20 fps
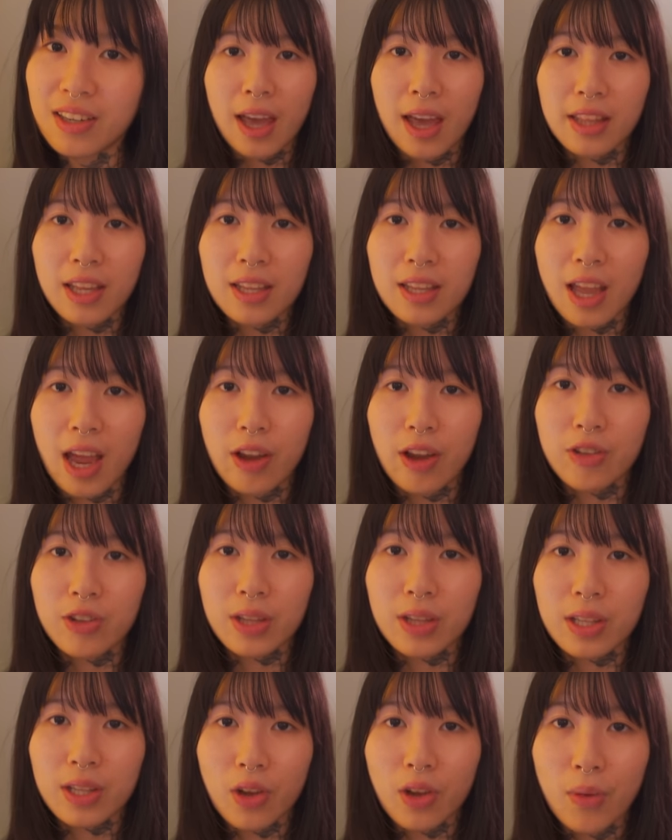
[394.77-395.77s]
I think that I was
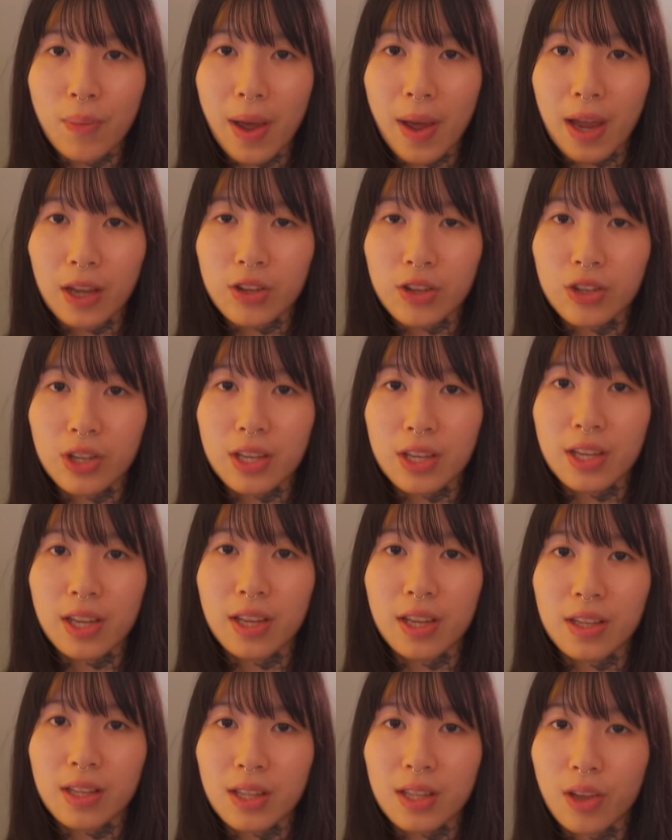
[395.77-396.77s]
just so passionate
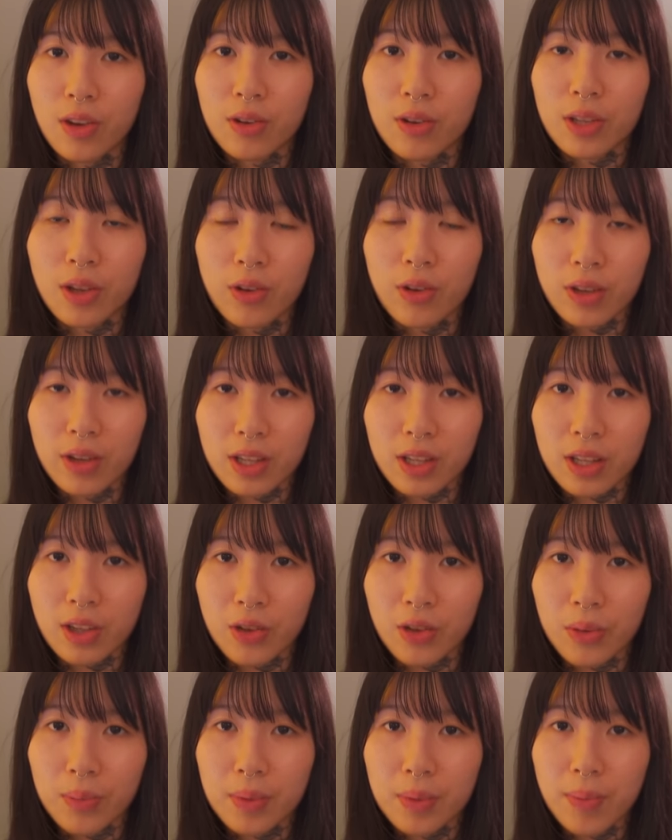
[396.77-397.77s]
and so
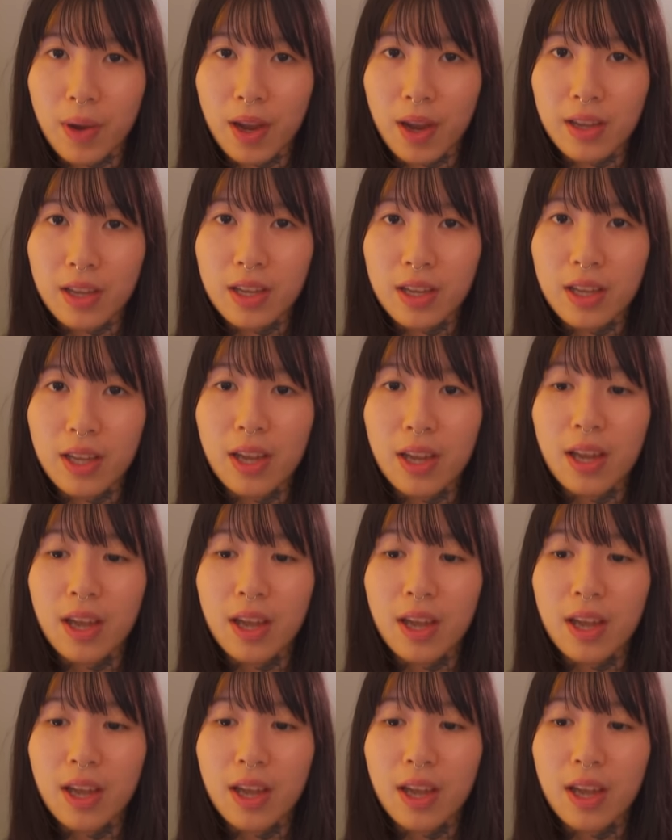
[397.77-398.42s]
consumed by it